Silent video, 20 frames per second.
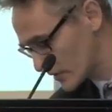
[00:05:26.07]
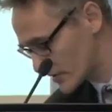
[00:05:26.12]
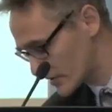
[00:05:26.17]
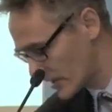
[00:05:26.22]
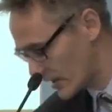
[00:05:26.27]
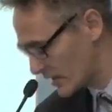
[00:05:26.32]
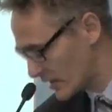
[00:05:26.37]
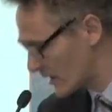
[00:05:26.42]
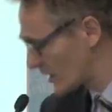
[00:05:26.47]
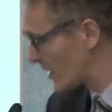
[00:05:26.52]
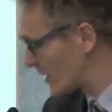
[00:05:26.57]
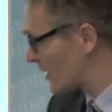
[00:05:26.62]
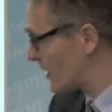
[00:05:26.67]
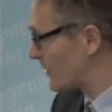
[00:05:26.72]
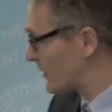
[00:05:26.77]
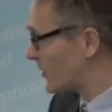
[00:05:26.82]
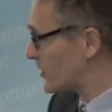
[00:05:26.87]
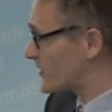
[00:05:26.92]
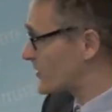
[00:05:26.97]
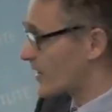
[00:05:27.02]
I'll say it.
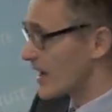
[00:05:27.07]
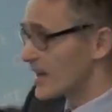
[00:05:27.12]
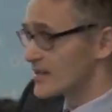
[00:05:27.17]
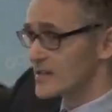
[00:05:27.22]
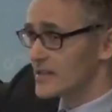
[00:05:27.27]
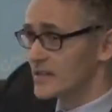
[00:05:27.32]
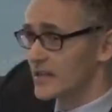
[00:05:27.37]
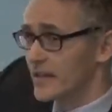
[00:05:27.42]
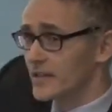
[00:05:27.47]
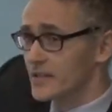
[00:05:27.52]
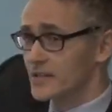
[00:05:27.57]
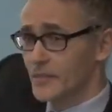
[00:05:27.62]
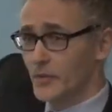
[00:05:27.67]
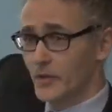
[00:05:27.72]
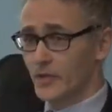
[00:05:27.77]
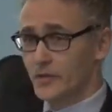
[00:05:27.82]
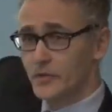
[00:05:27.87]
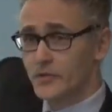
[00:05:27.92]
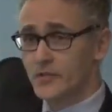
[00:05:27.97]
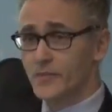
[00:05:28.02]
Of course, Cass's latest
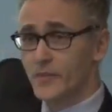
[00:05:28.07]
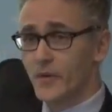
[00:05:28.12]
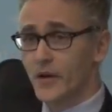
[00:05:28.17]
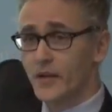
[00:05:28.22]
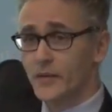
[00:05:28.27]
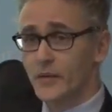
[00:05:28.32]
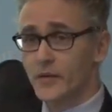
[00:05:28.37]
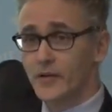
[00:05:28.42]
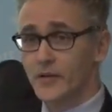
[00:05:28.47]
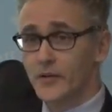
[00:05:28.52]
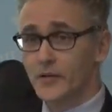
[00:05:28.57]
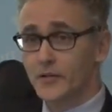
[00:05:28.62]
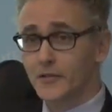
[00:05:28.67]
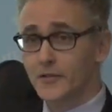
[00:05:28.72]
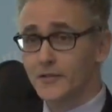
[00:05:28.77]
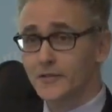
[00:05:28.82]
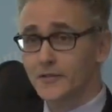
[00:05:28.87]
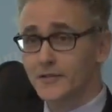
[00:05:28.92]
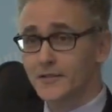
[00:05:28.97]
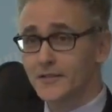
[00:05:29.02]
book, which is partly we're all...
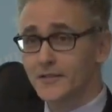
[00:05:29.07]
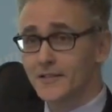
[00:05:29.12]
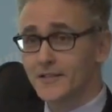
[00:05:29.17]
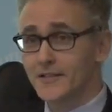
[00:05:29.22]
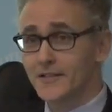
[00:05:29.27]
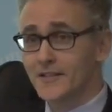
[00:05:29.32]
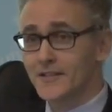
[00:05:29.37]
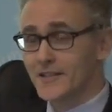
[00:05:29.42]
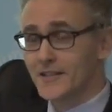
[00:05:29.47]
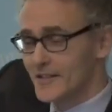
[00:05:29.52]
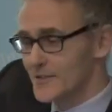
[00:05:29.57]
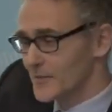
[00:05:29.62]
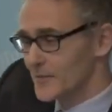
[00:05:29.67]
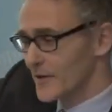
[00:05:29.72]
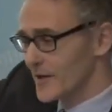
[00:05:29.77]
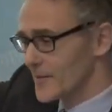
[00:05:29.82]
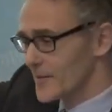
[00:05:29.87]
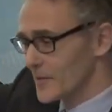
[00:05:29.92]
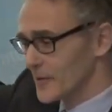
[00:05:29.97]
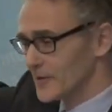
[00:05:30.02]
This is
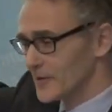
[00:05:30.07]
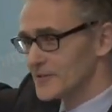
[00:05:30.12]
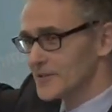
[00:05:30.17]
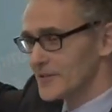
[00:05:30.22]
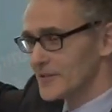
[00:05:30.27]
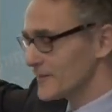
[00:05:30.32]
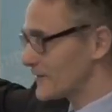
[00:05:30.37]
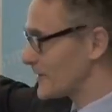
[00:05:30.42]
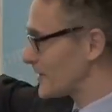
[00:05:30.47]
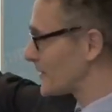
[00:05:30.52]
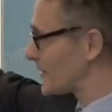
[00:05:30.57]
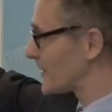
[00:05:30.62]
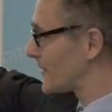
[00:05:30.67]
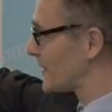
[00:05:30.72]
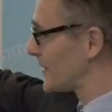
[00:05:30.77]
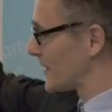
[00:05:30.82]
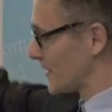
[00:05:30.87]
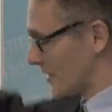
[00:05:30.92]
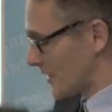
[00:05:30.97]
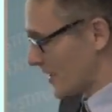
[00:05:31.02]
why I'm not on TV.
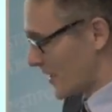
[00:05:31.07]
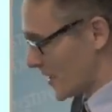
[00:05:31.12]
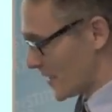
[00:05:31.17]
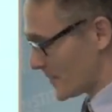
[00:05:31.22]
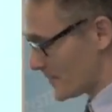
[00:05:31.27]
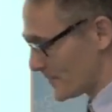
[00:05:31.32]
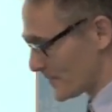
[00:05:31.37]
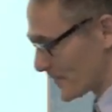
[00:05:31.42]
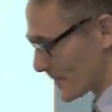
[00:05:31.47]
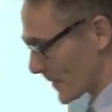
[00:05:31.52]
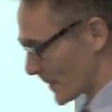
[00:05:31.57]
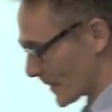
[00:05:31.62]
Okay,